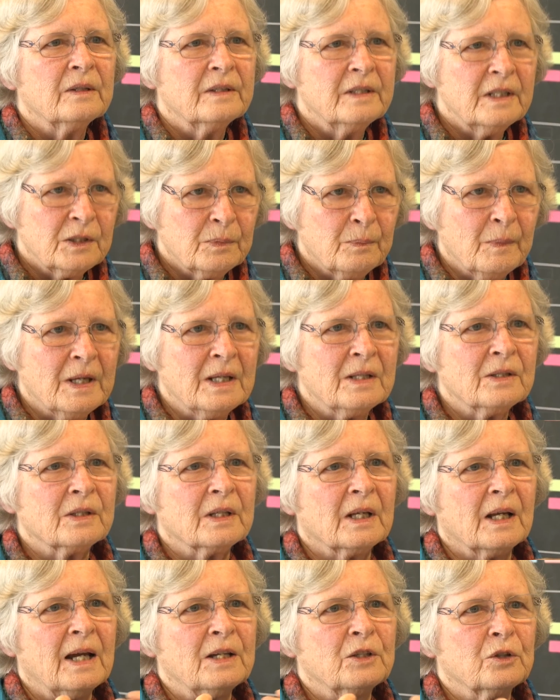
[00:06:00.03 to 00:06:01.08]
This means
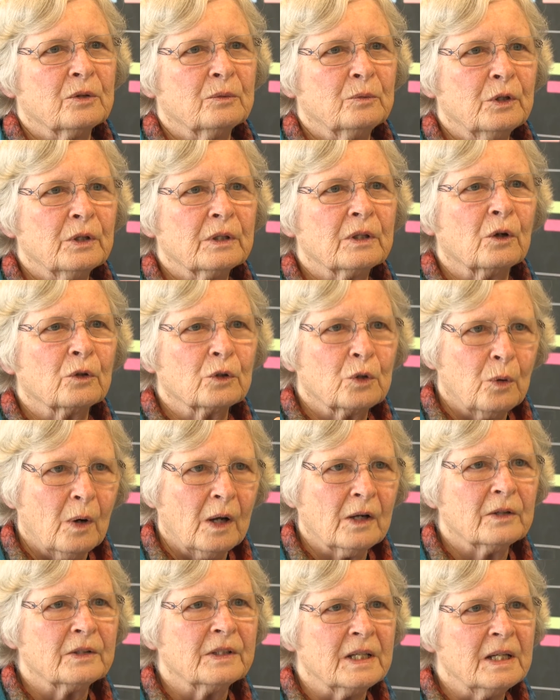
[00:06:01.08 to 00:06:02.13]
that I should work on
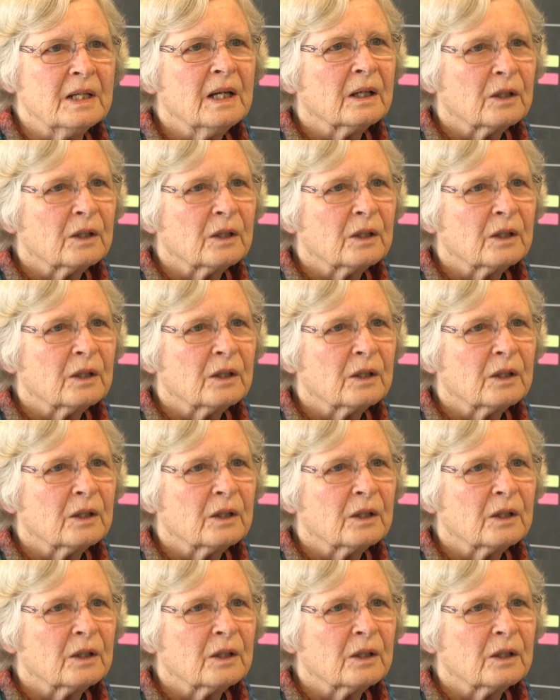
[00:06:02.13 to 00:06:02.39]
quality